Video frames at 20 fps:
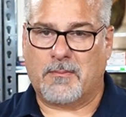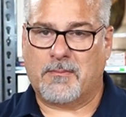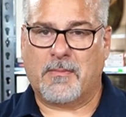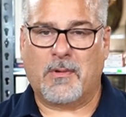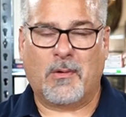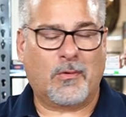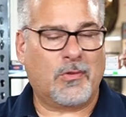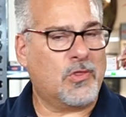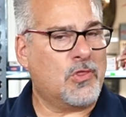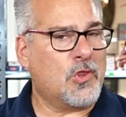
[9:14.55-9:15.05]

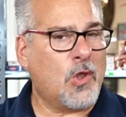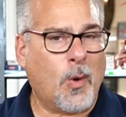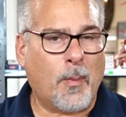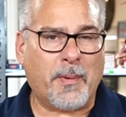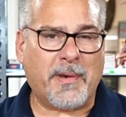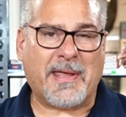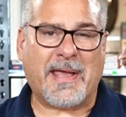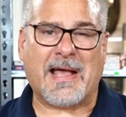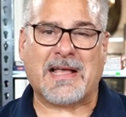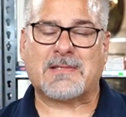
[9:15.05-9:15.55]

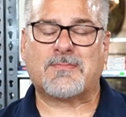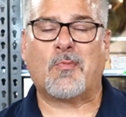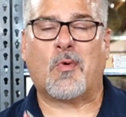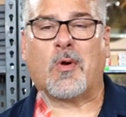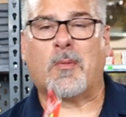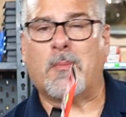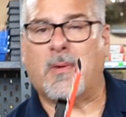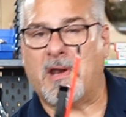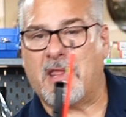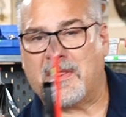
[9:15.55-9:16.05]
Nobody has
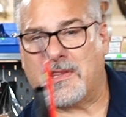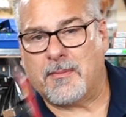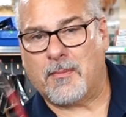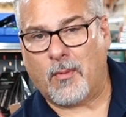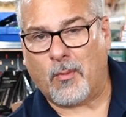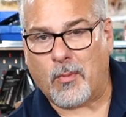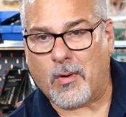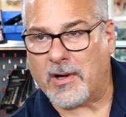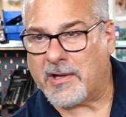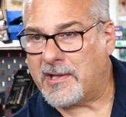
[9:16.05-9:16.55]
more money than
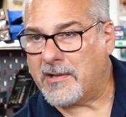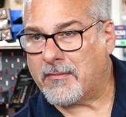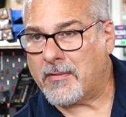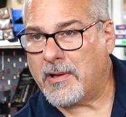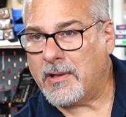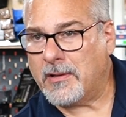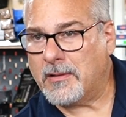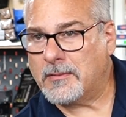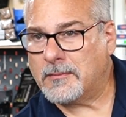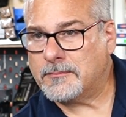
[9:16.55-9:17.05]
Milwaukee,
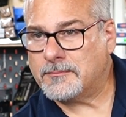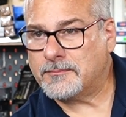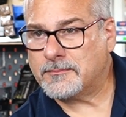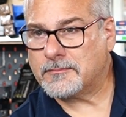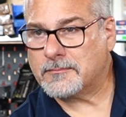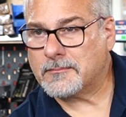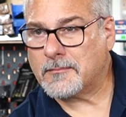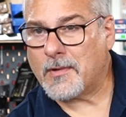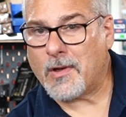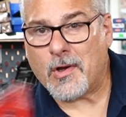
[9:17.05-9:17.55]
right?
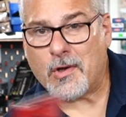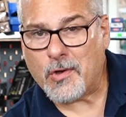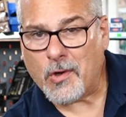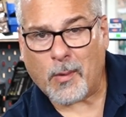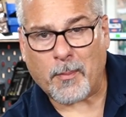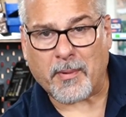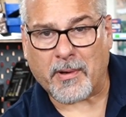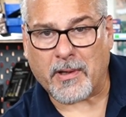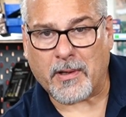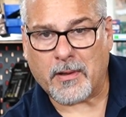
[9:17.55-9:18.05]

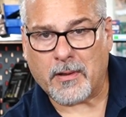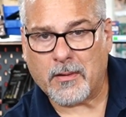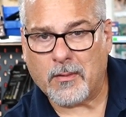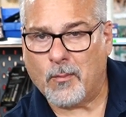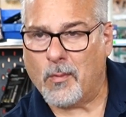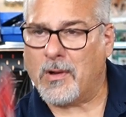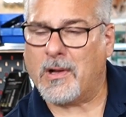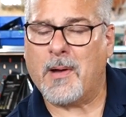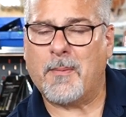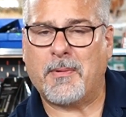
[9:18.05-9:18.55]
Nobody.
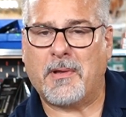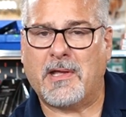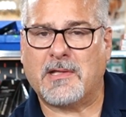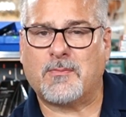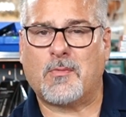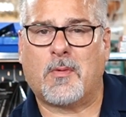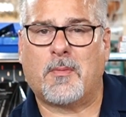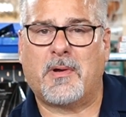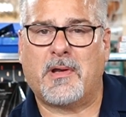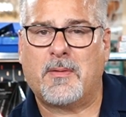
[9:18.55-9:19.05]
What company has
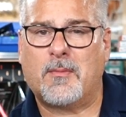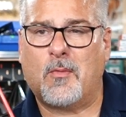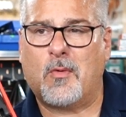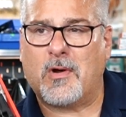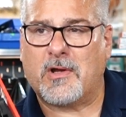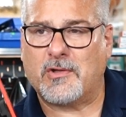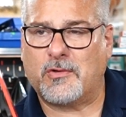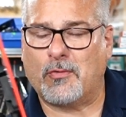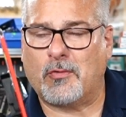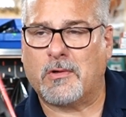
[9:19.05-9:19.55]
more money than
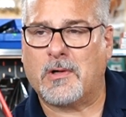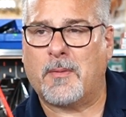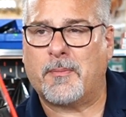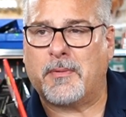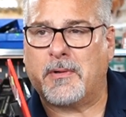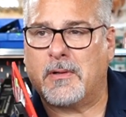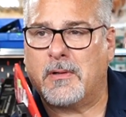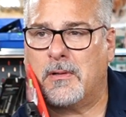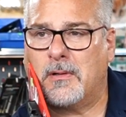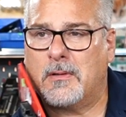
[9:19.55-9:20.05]
Milwaukee Tool
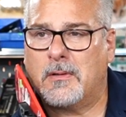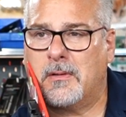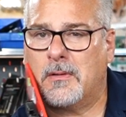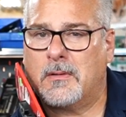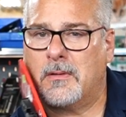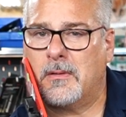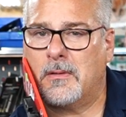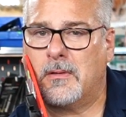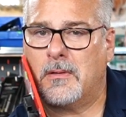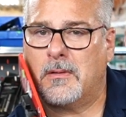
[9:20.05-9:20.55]
Company?
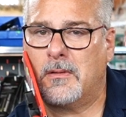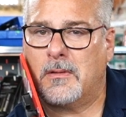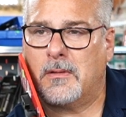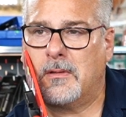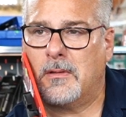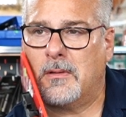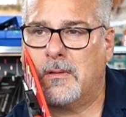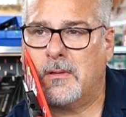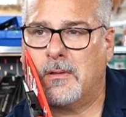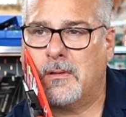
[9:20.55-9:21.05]

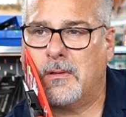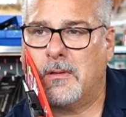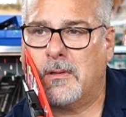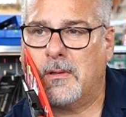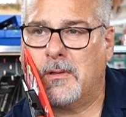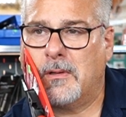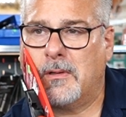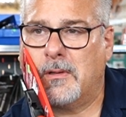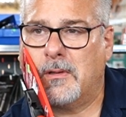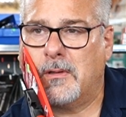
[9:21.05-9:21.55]

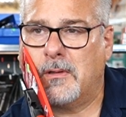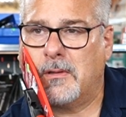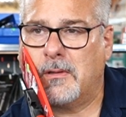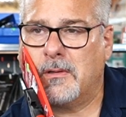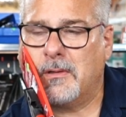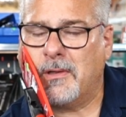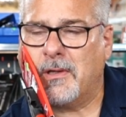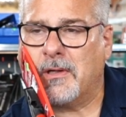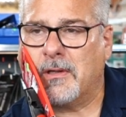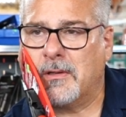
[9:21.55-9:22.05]
Tool
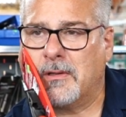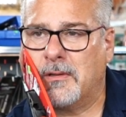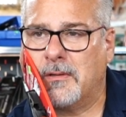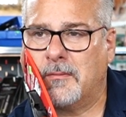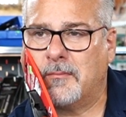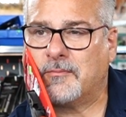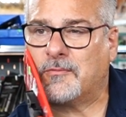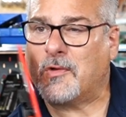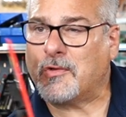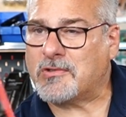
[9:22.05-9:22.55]
wise? Yeah.
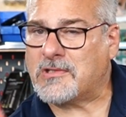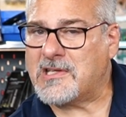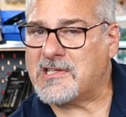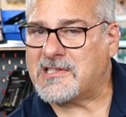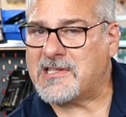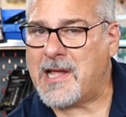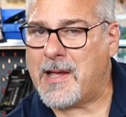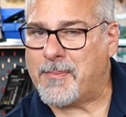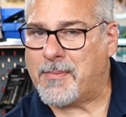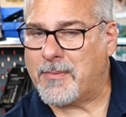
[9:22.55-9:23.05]
Don't say
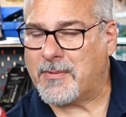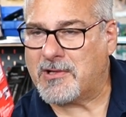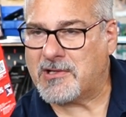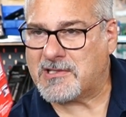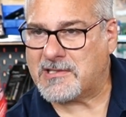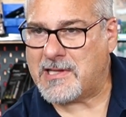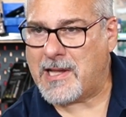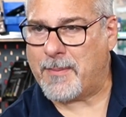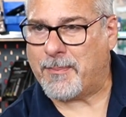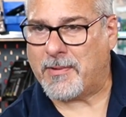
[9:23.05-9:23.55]
Snap On
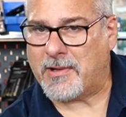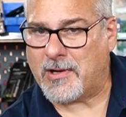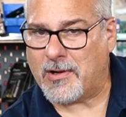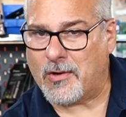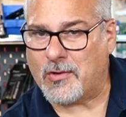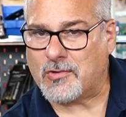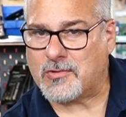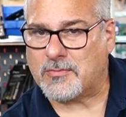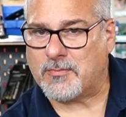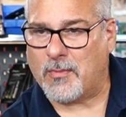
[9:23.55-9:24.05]
because Snap On
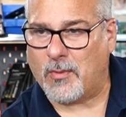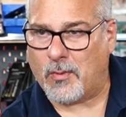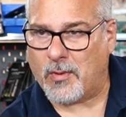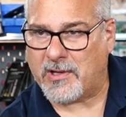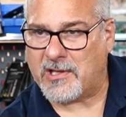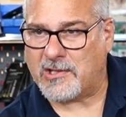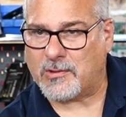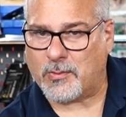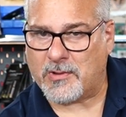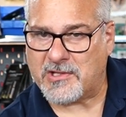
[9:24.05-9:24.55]
owes
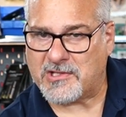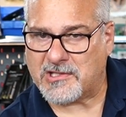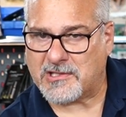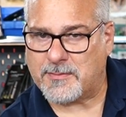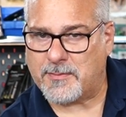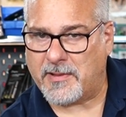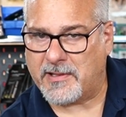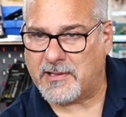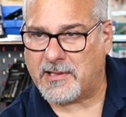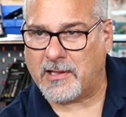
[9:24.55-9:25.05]
Milwaukee $26
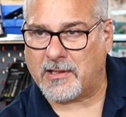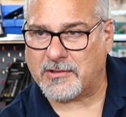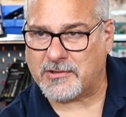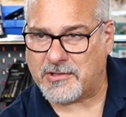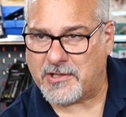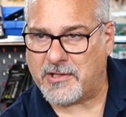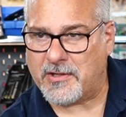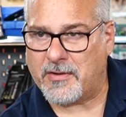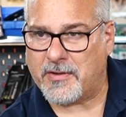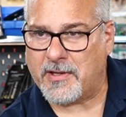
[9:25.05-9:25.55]
million.
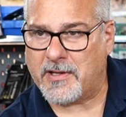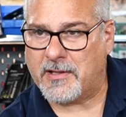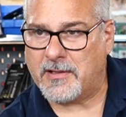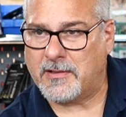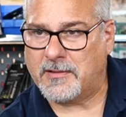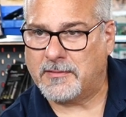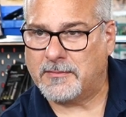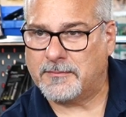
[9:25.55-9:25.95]
Do you know that?